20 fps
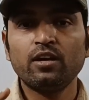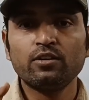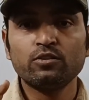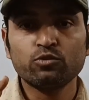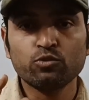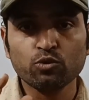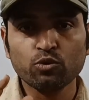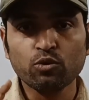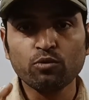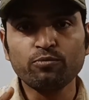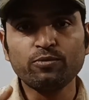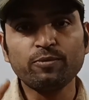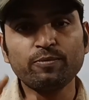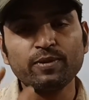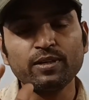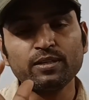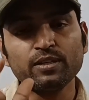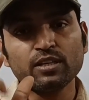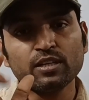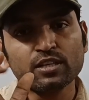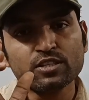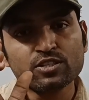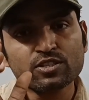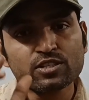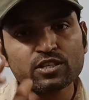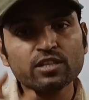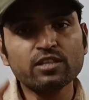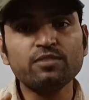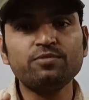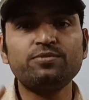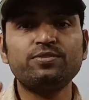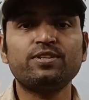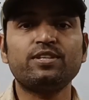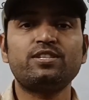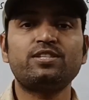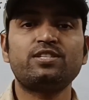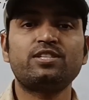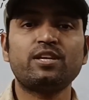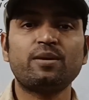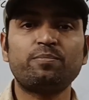So we will study
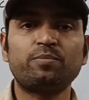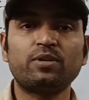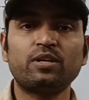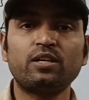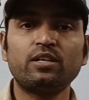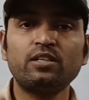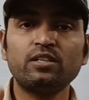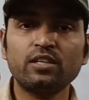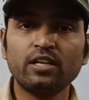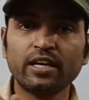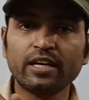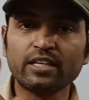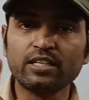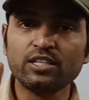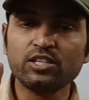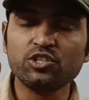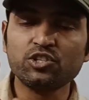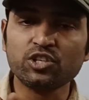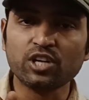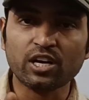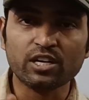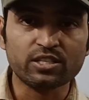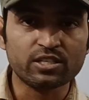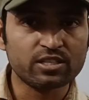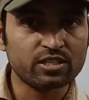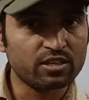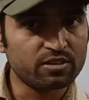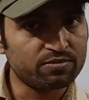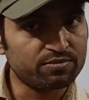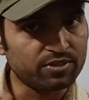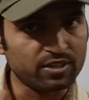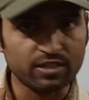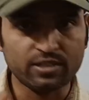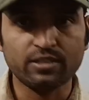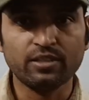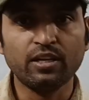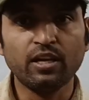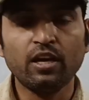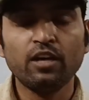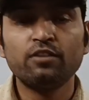first chapter, electric charges and field.
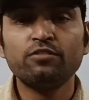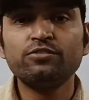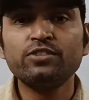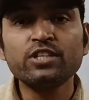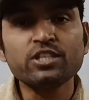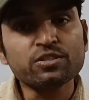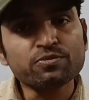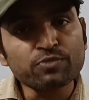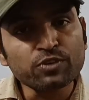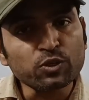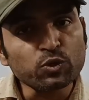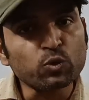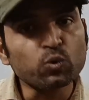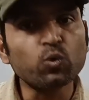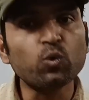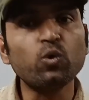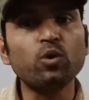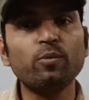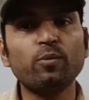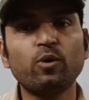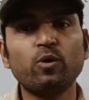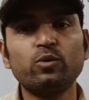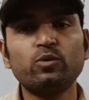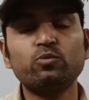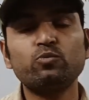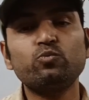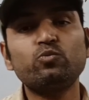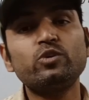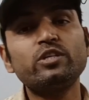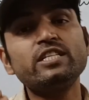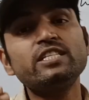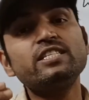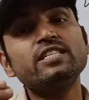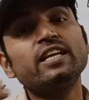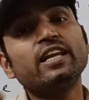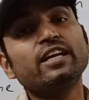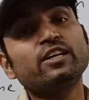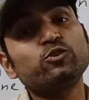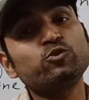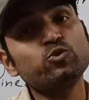First we know about what is
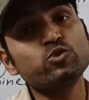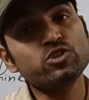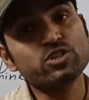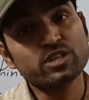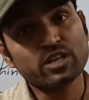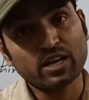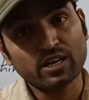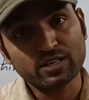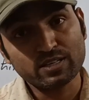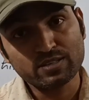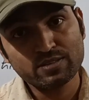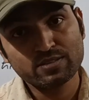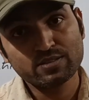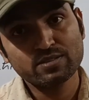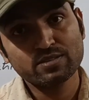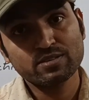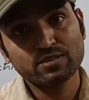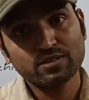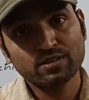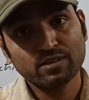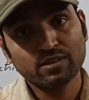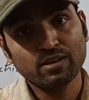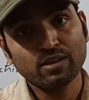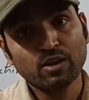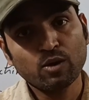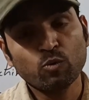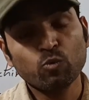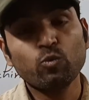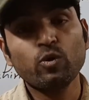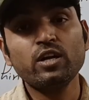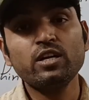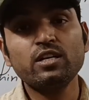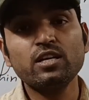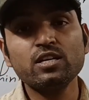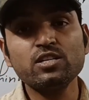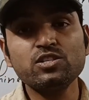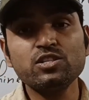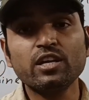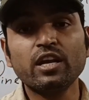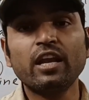electrostatics. What
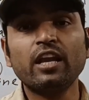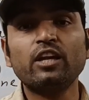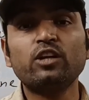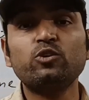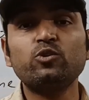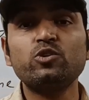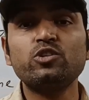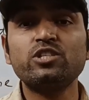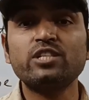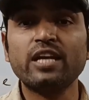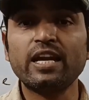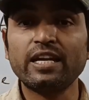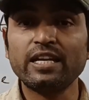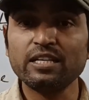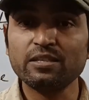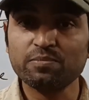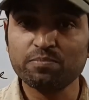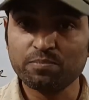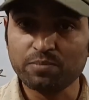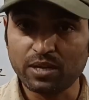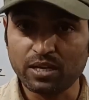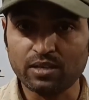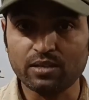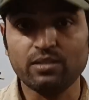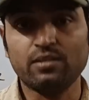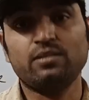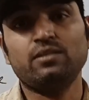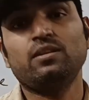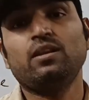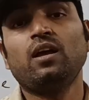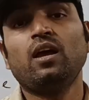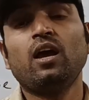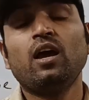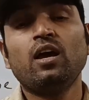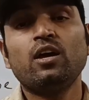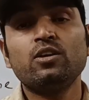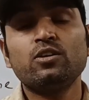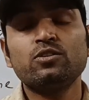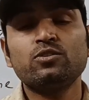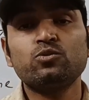does electrostatics mean?
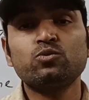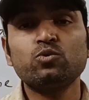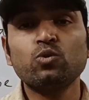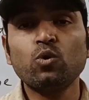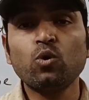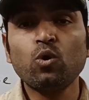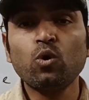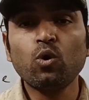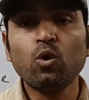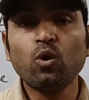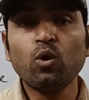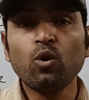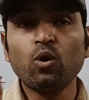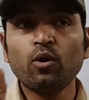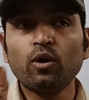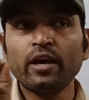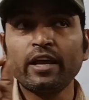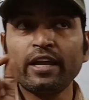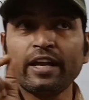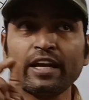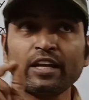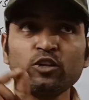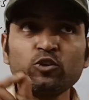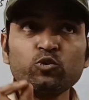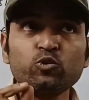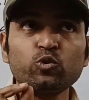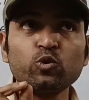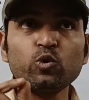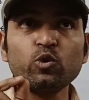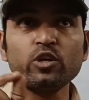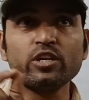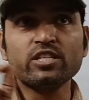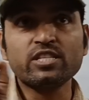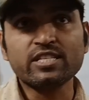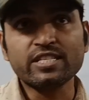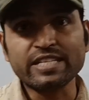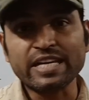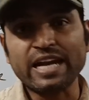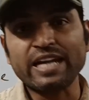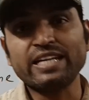So
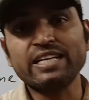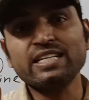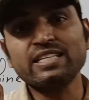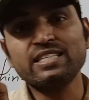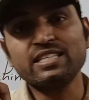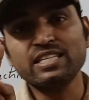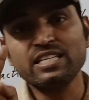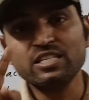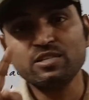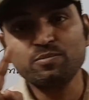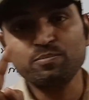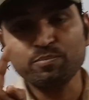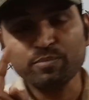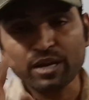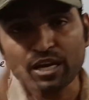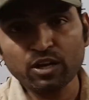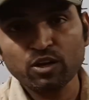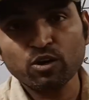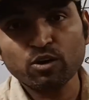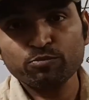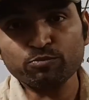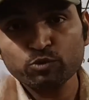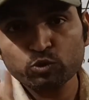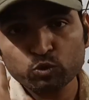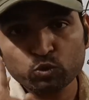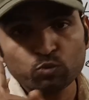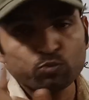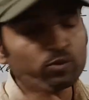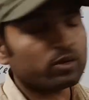electrostatics is made of two